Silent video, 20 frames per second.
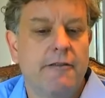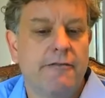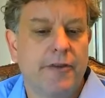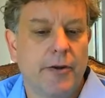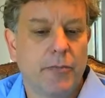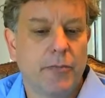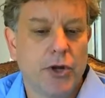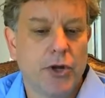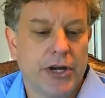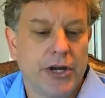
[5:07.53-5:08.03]

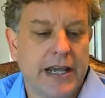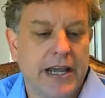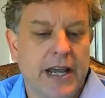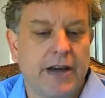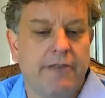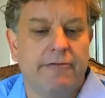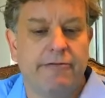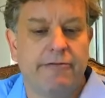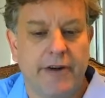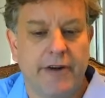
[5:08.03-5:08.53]
from
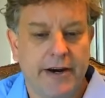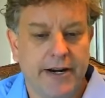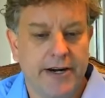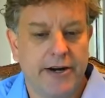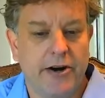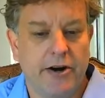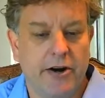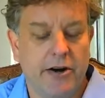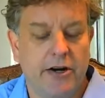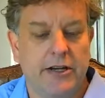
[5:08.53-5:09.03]
looking at
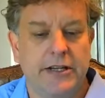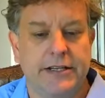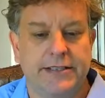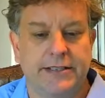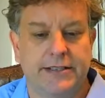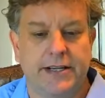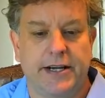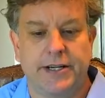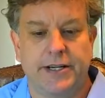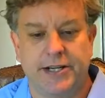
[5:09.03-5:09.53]
very early
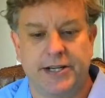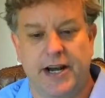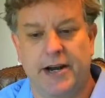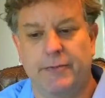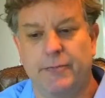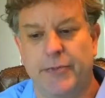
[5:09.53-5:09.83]
stage